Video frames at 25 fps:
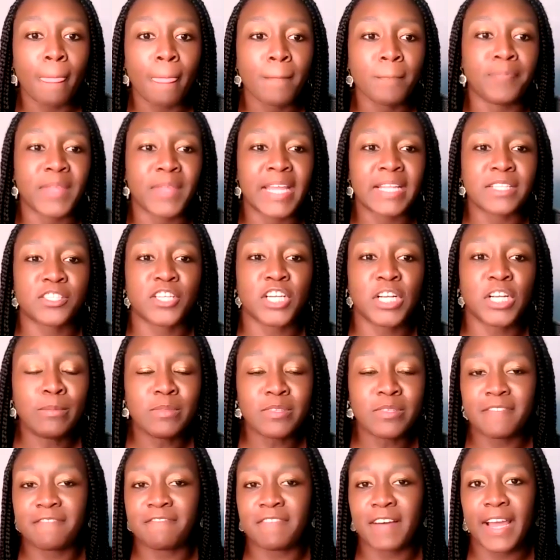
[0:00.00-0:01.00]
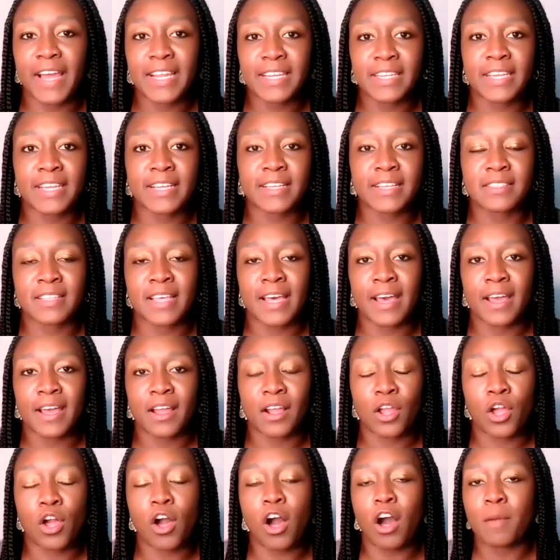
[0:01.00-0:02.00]
In terms of findings that
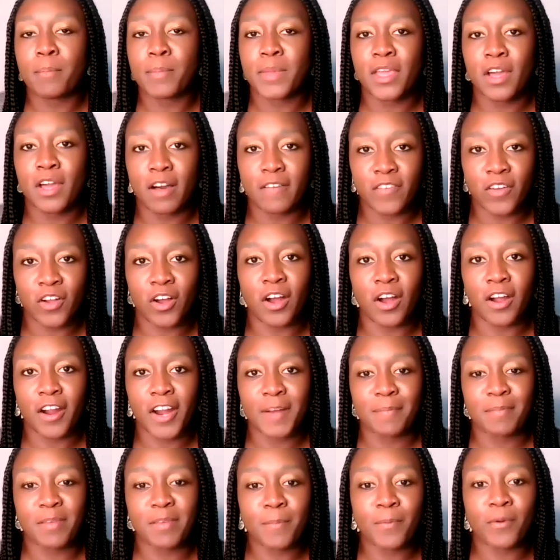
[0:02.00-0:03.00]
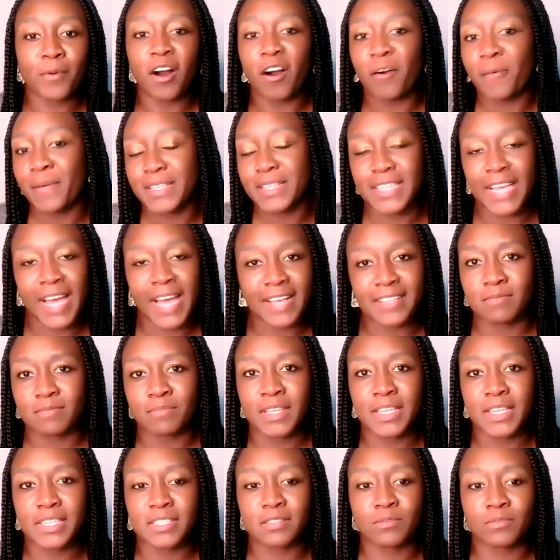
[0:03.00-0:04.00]
caught me off guard, people always ask
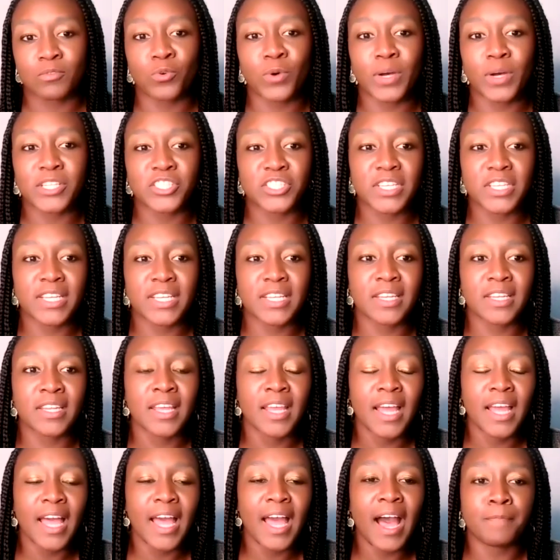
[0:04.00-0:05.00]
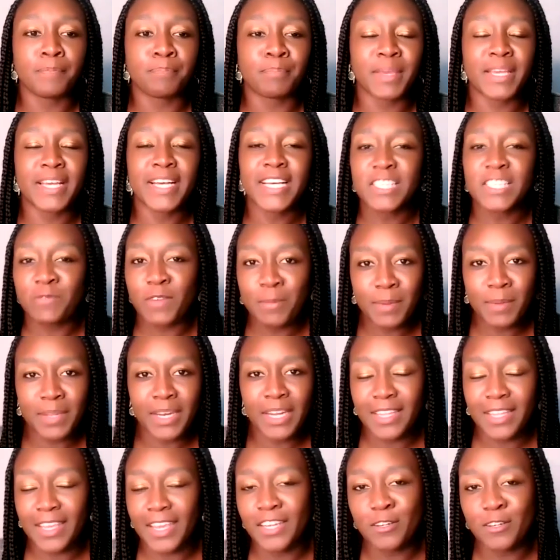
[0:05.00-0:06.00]
this question. Because we've been in
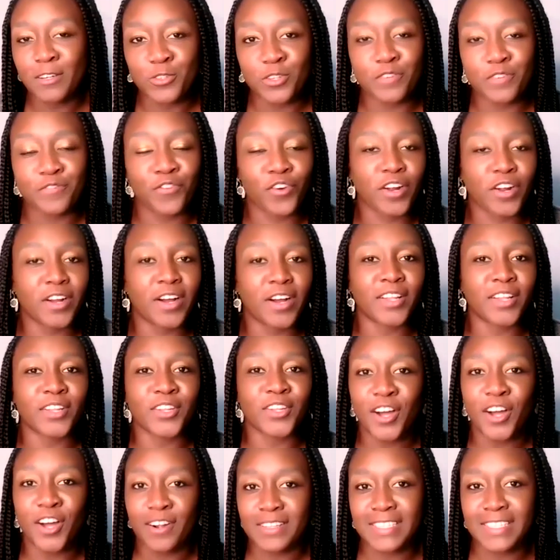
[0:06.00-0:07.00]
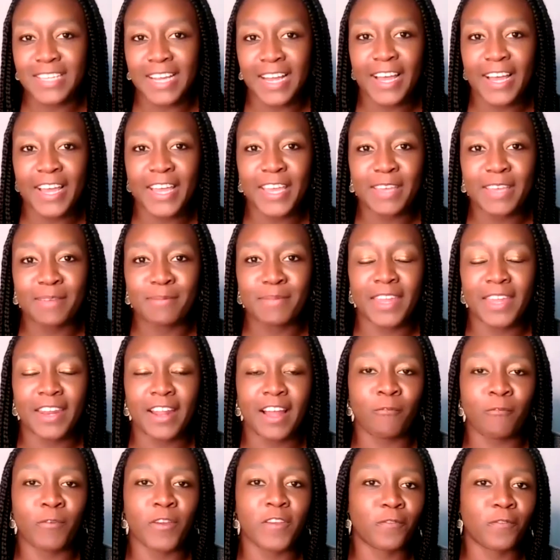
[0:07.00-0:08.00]
the industry for a long time and
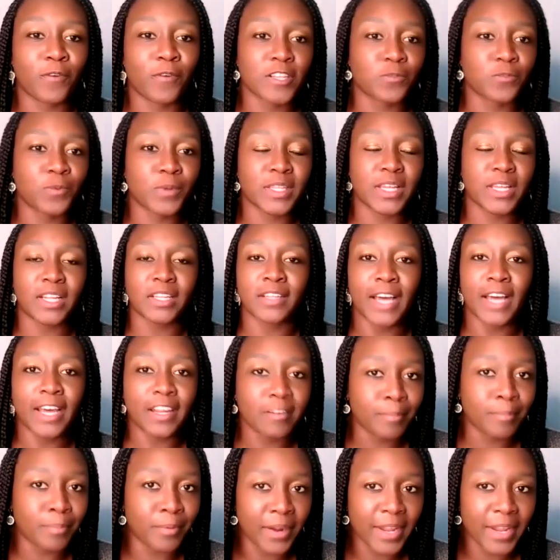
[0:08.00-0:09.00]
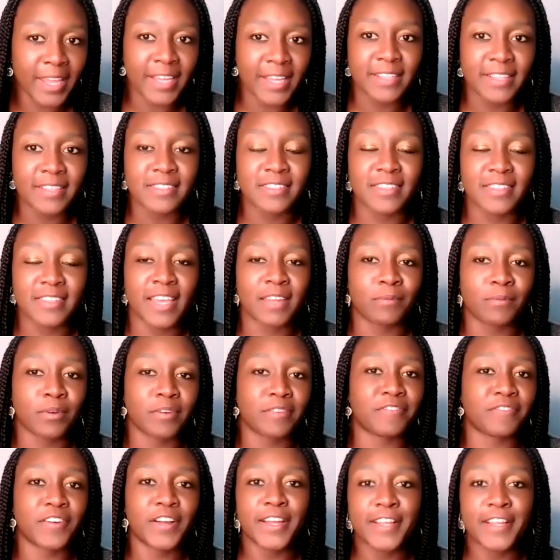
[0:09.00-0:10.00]
we've worked with a lot of brands and we're
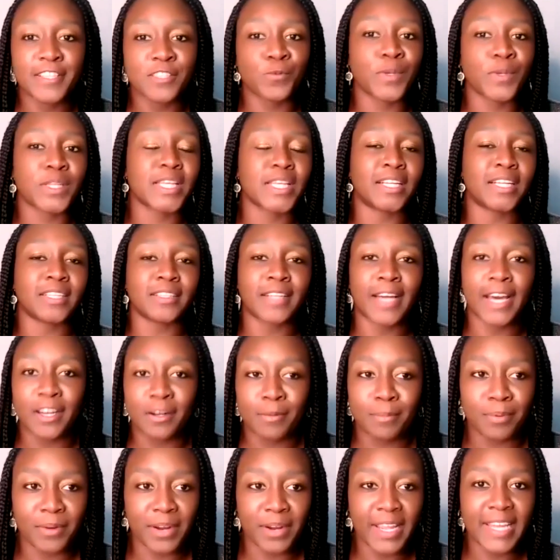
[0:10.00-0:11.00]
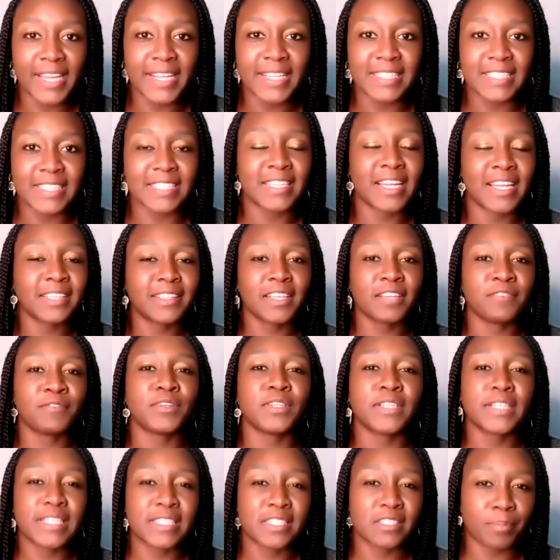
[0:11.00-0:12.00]
friends with a lot of brands, nothing
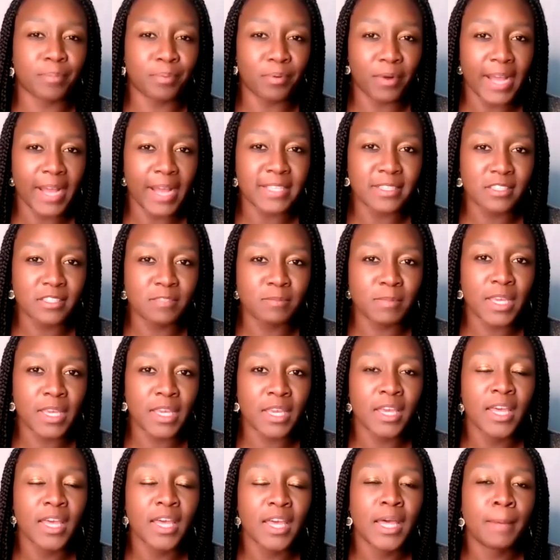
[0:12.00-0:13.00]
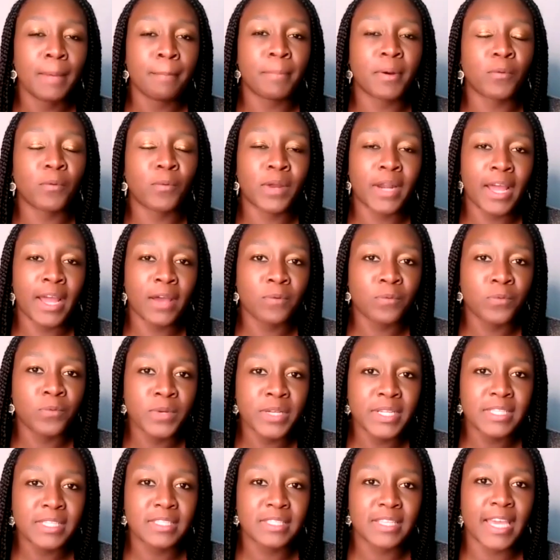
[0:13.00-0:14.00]
really surprises me. But what I
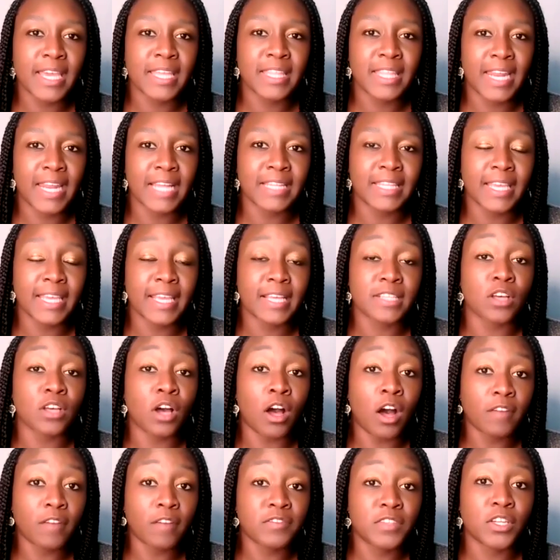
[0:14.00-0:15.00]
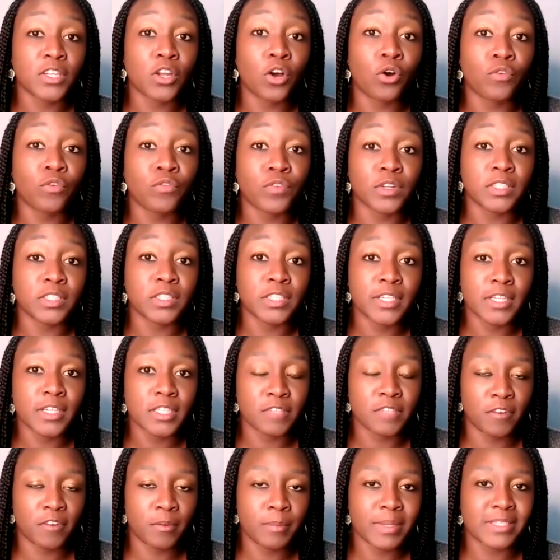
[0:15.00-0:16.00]
would say that I think is often overlooked
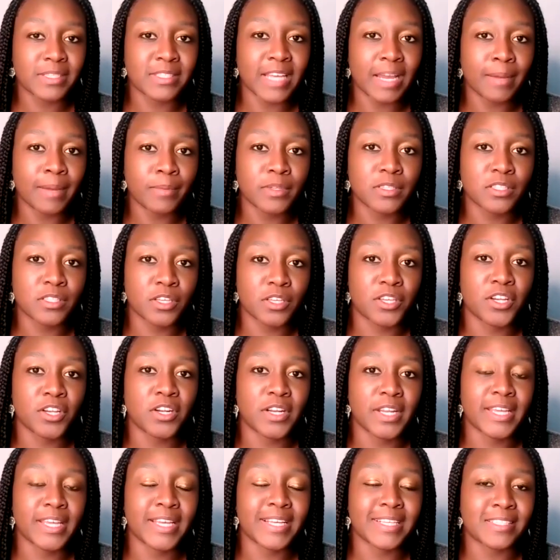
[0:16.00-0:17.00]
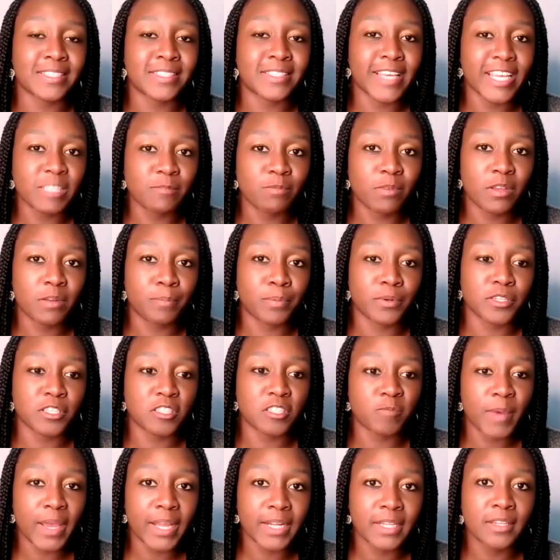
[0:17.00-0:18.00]
from a cybersecurity assessment
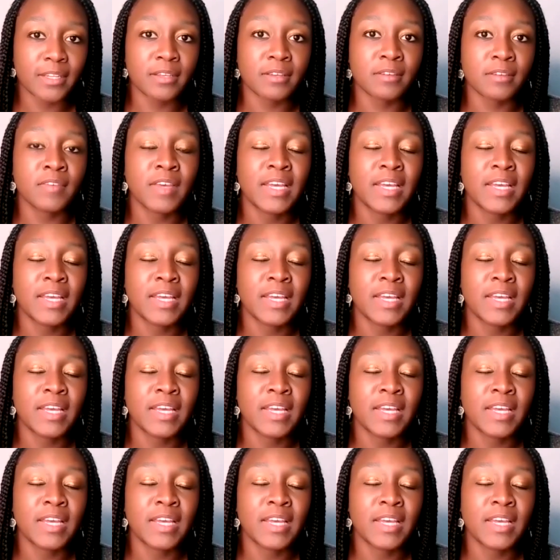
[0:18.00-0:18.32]
perspective